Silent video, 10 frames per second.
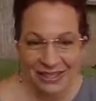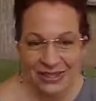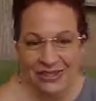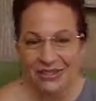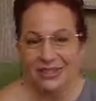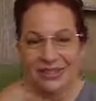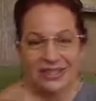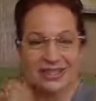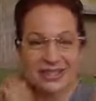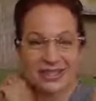yeah.
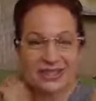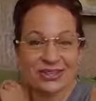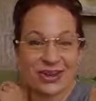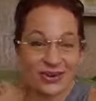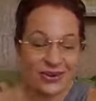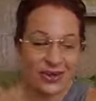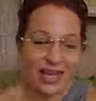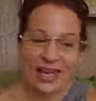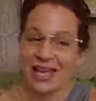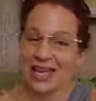So there you go.
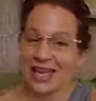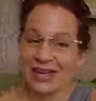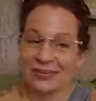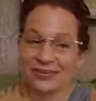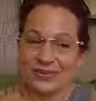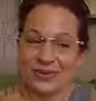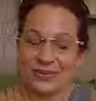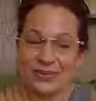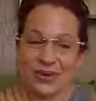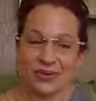Um,
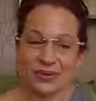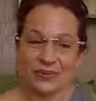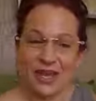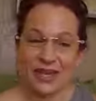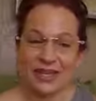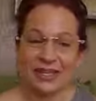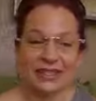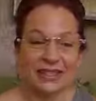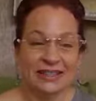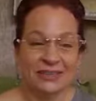you're welcome, Yana.
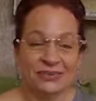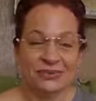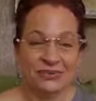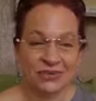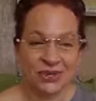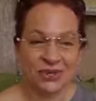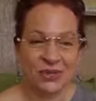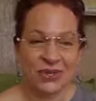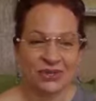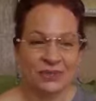You're very
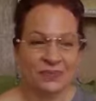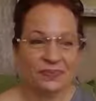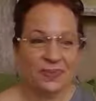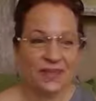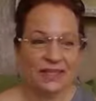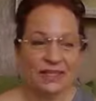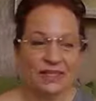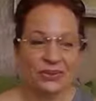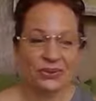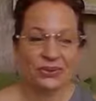welcome.
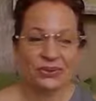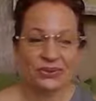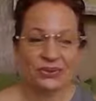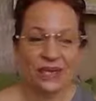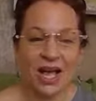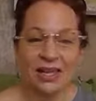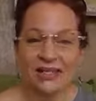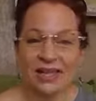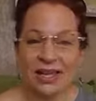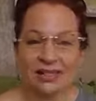So,
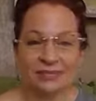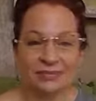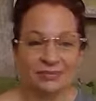Katya.